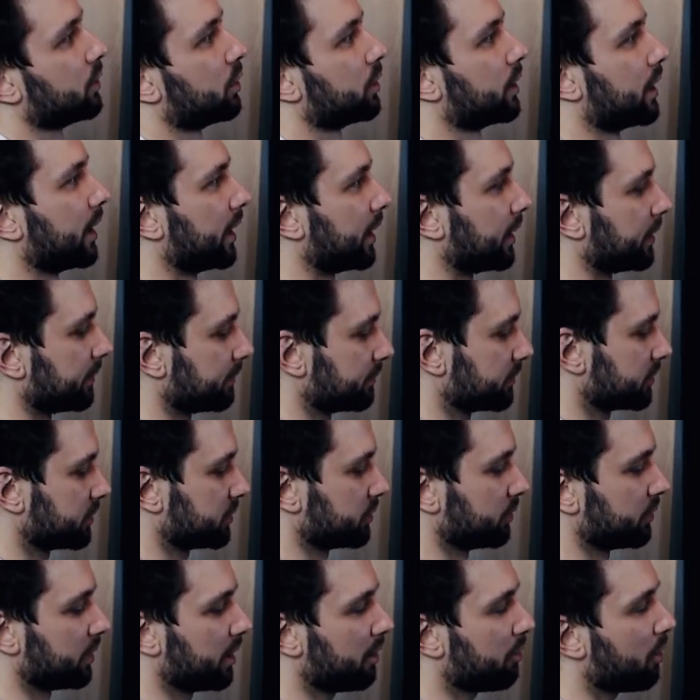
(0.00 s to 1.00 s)
Okay,
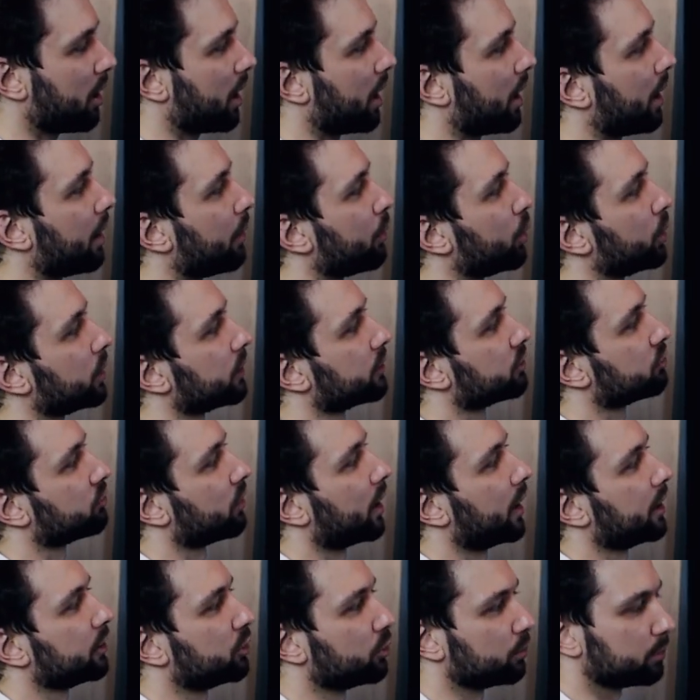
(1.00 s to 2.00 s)
so now I will
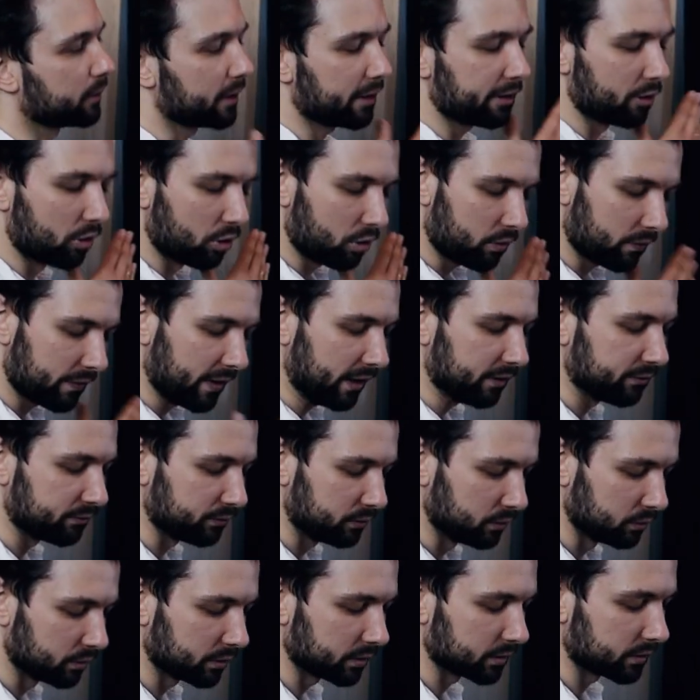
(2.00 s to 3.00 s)
try to play all that
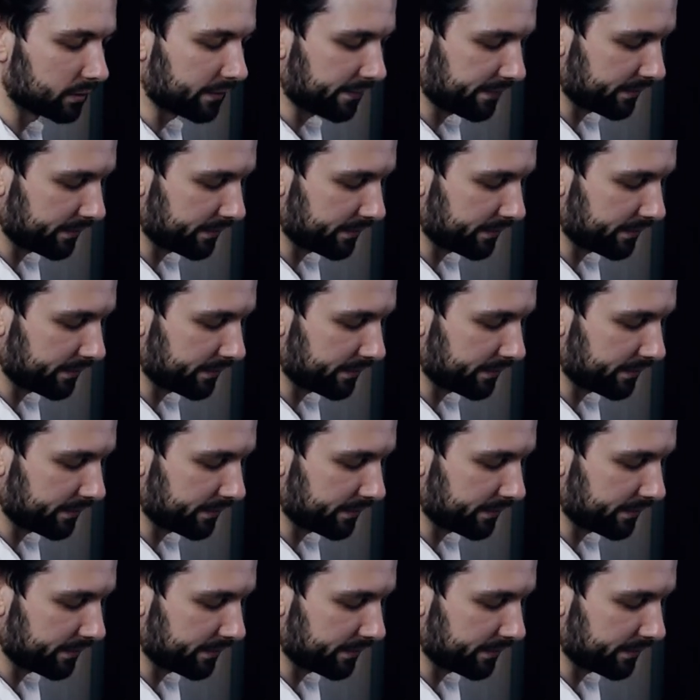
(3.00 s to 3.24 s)
fluently